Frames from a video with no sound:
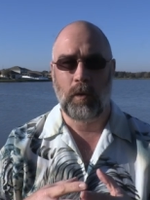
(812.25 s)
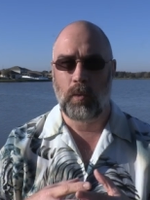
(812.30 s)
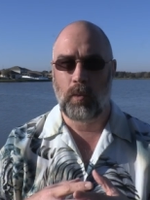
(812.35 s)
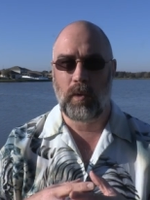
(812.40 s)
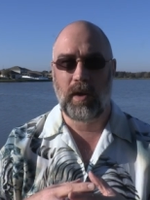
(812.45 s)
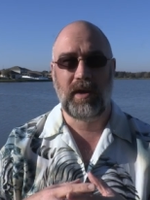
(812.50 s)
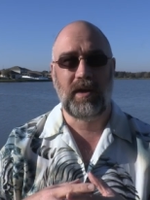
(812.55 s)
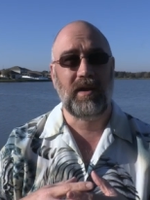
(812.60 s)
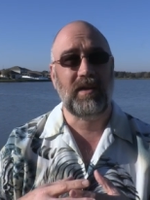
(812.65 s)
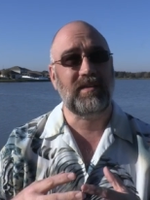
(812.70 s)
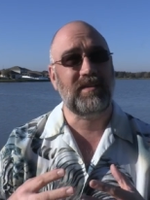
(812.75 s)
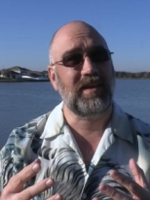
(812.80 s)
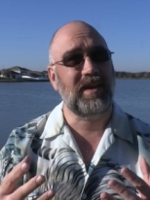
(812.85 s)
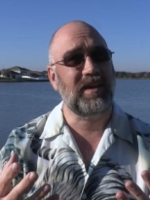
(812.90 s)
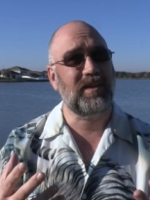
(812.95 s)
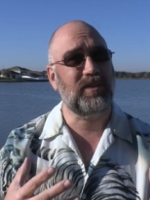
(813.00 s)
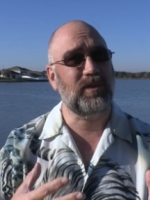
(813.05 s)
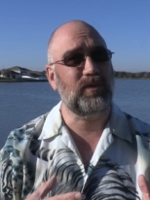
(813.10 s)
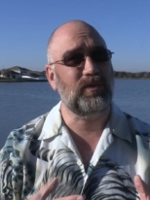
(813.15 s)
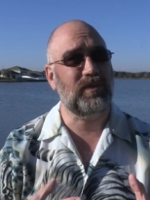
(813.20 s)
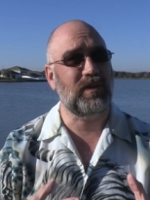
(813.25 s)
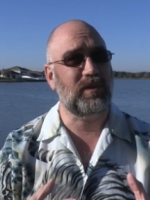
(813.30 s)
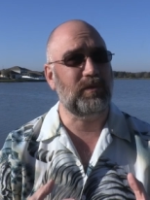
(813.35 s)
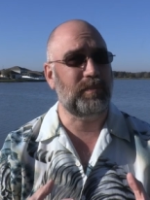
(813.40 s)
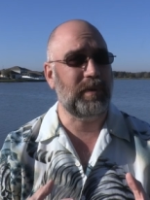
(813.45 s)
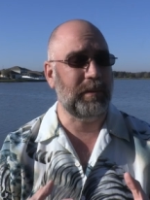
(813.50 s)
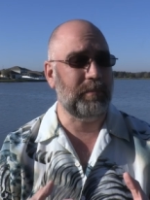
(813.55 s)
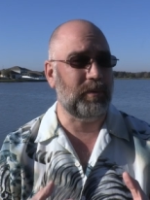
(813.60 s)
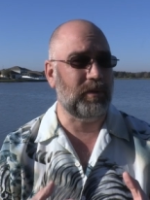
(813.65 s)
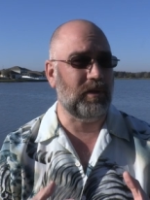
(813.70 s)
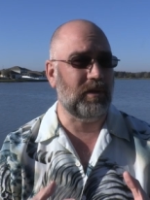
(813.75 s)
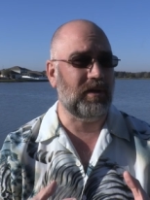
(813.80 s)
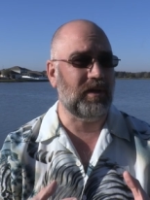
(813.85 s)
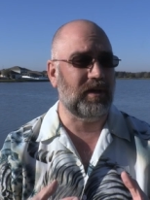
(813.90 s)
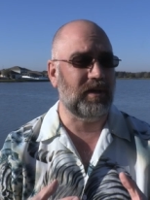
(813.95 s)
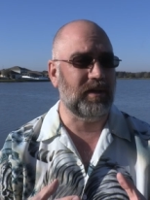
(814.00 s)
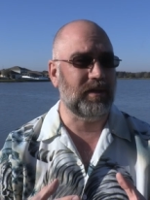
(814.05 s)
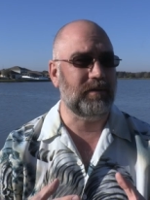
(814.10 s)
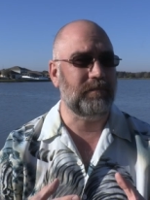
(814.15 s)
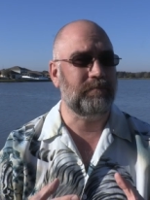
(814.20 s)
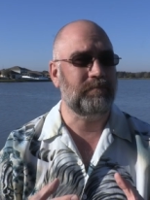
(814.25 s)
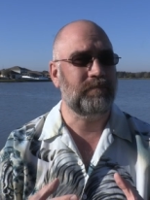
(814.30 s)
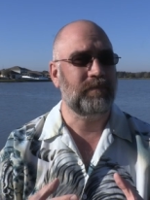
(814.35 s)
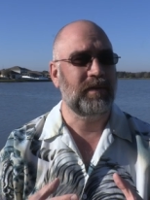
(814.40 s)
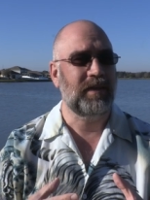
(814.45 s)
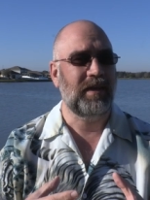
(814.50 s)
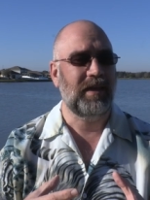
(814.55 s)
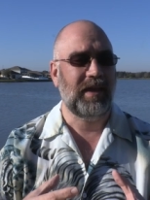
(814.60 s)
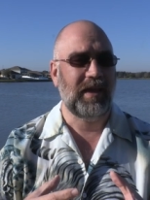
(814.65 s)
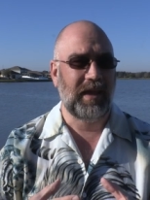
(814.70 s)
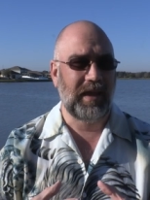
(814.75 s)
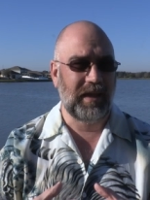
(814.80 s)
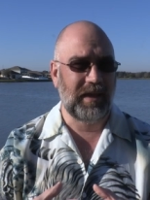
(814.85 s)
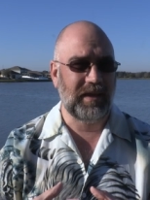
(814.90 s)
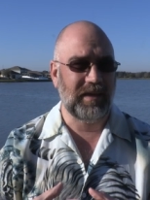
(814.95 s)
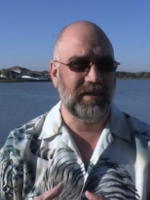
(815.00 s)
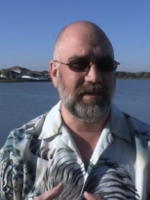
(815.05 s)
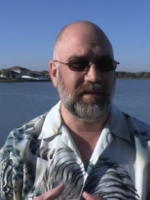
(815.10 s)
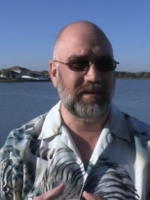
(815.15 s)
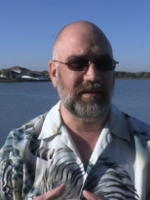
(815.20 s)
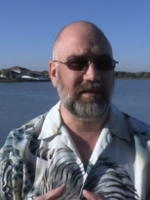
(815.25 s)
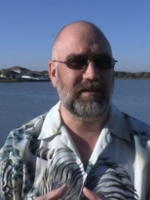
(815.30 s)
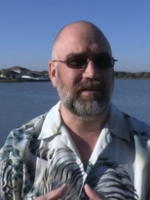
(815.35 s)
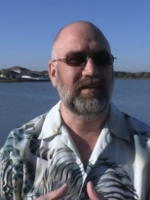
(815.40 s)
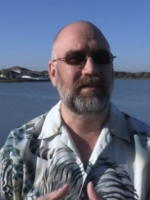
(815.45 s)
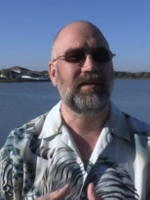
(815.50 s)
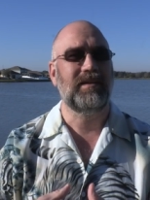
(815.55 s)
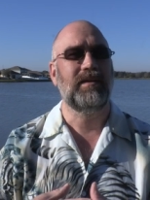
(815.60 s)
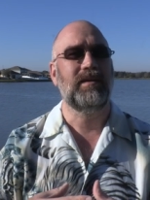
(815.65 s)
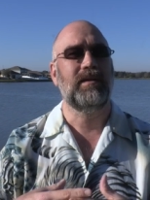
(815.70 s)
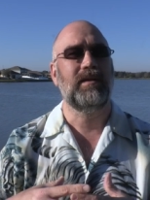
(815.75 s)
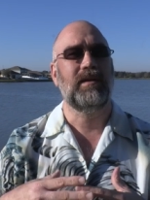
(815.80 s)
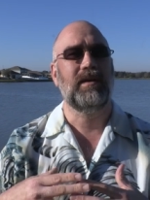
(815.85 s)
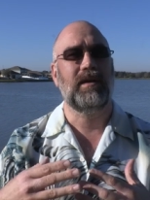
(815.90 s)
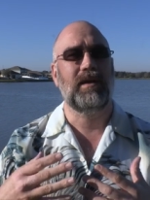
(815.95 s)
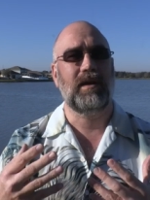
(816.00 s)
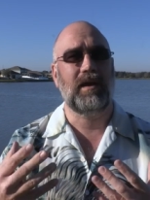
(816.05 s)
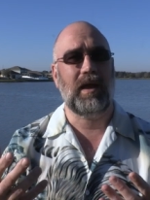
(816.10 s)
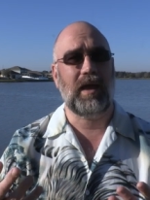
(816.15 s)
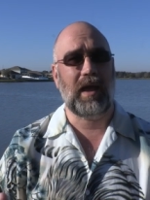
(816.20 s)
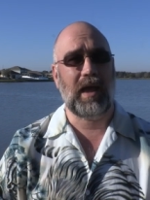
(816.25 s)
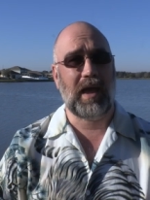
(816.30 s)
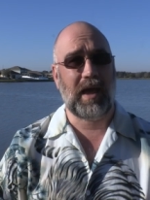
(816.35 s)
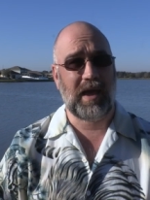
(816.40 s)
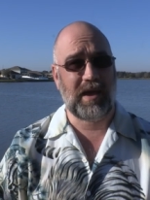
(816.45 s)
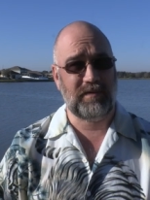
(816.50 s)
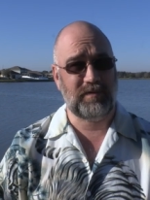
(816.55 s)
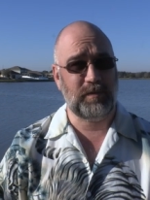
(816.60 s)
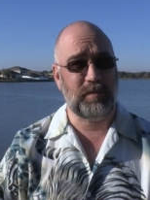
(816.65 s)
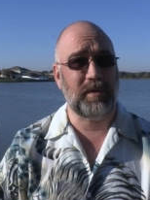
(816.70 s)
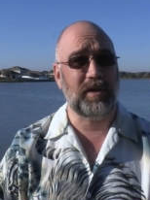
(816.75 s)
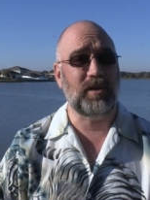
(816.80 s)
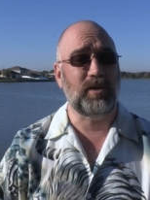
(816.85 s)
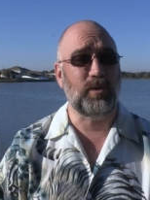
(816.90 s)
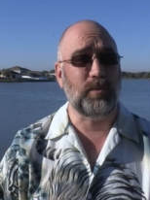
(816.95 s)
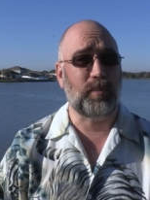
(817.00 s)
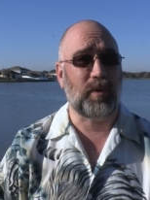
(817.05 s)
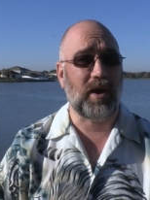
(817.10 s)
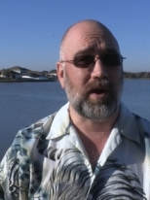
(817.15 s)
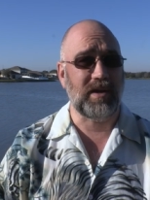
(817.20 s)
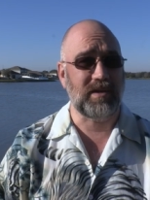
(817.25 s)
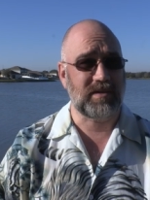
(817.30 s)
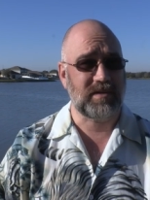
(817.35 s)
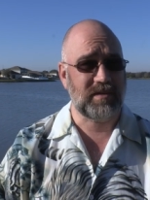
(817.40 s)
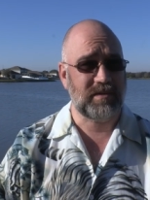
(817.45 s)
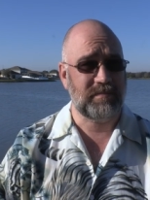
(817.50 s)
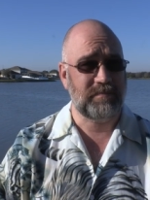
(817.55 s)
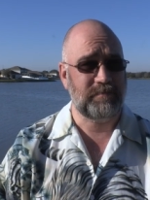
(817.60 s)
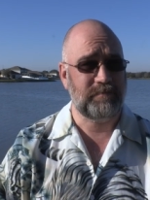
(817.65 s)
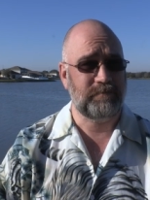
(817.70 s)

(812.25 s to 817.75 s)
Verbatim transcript: why not take those other people on and have them at a new price